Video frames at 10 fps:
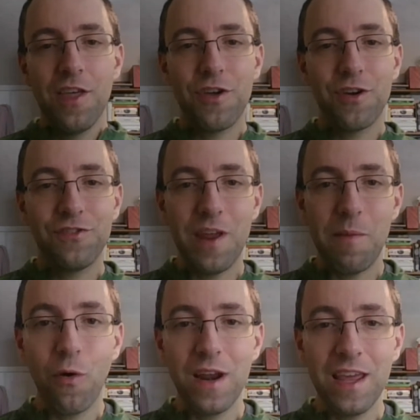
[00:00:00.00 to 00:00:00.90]
Thursday
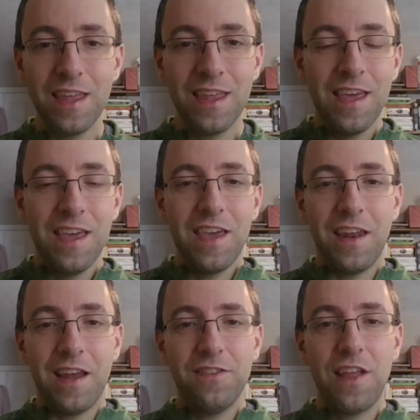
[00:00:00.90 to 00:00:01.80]
morning
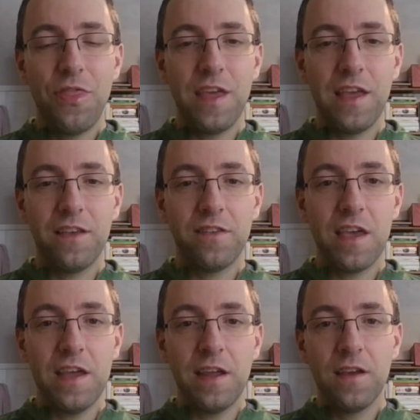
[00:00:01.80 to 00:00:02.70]
and I said things
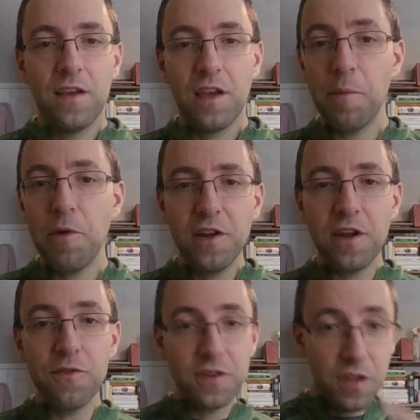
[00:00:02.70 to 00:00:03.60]
like, come on
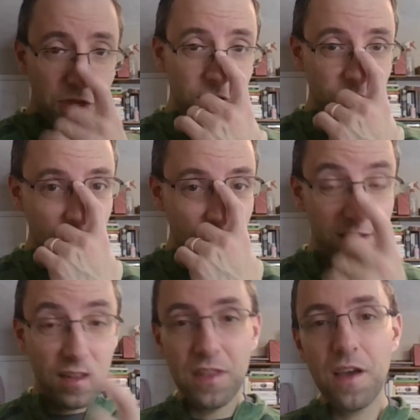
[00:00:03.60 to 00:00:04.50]
out to
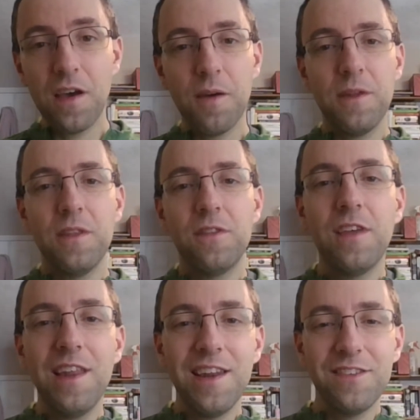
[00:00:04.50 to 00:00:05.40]
Thursdays at the hub and
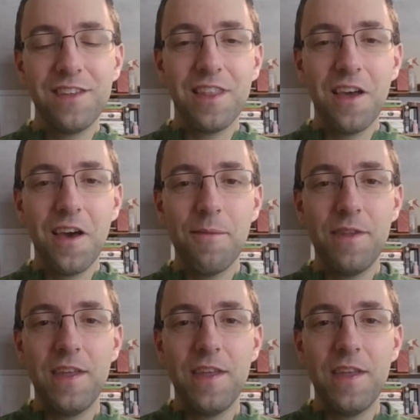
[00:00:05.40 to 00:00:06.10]
Sundays at the hub.